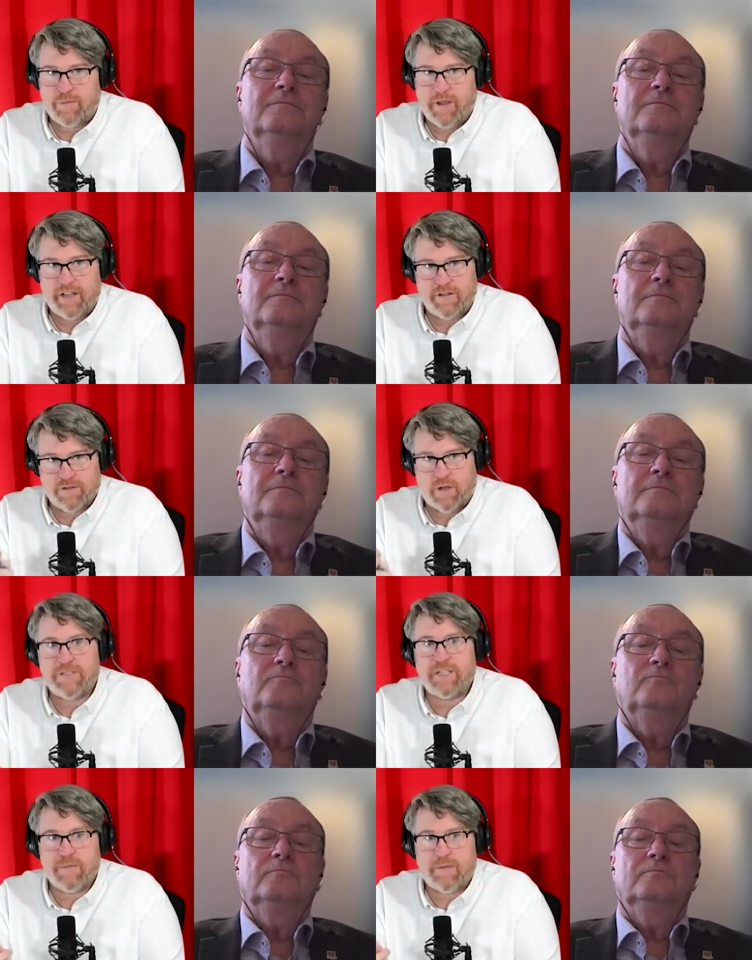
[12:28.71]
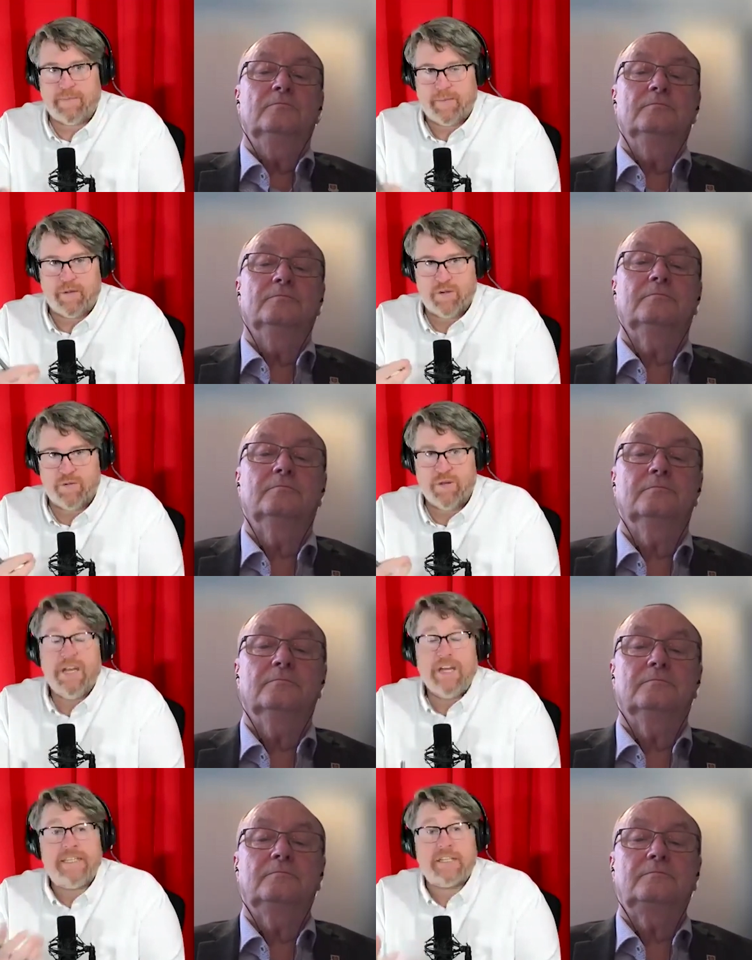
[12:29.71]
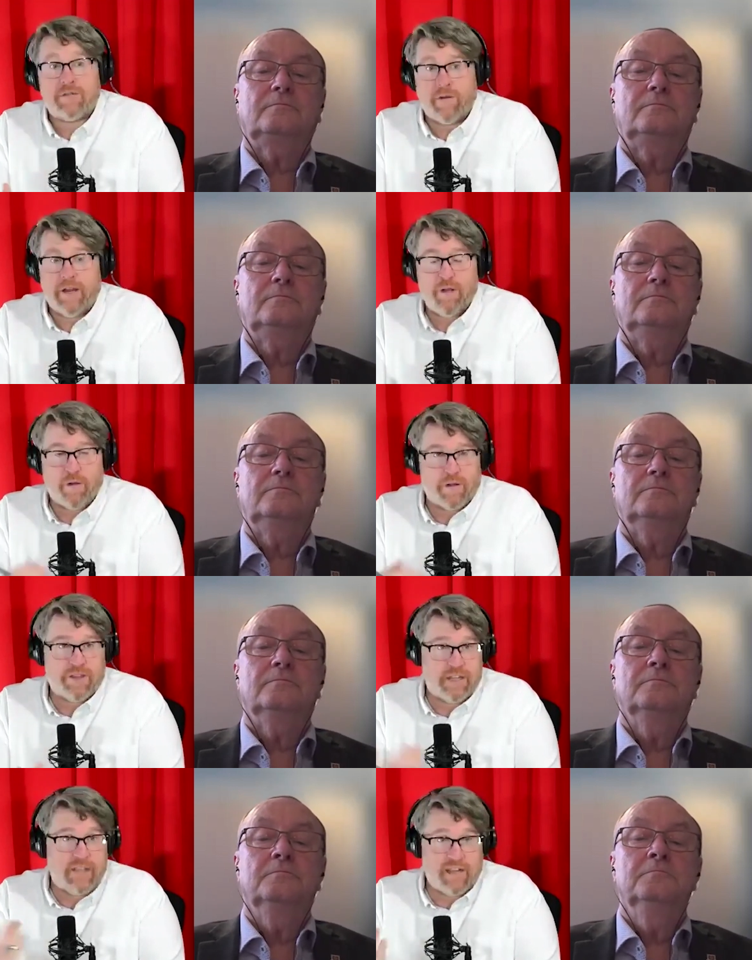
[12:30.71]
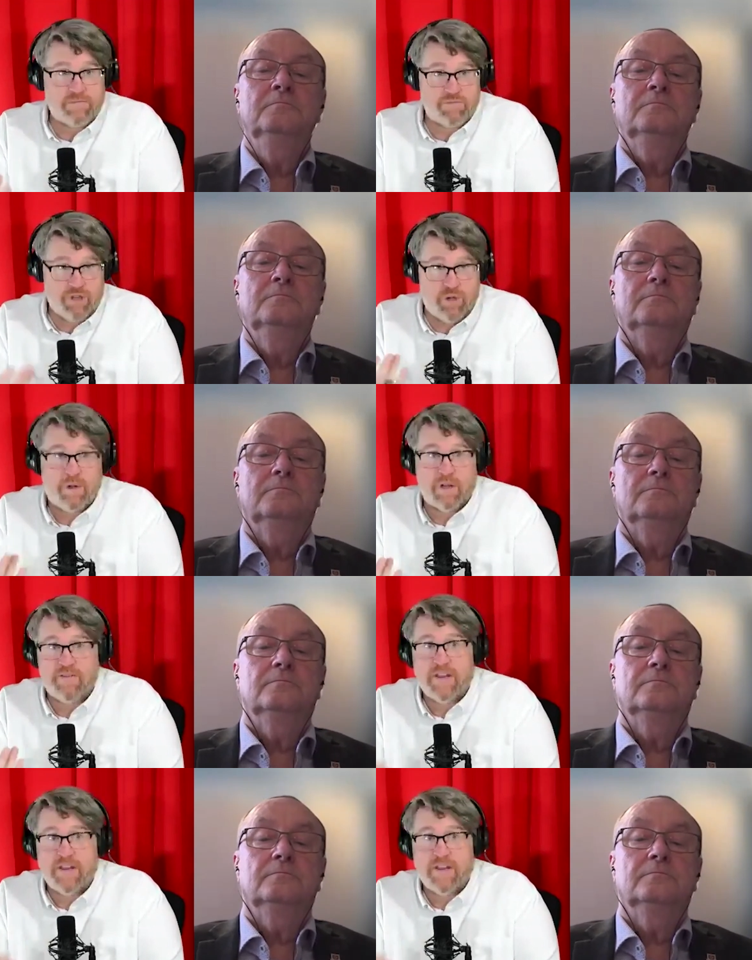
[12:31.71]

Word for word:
Speaker 1: you make. There's always going to be people who disagree or think they you could have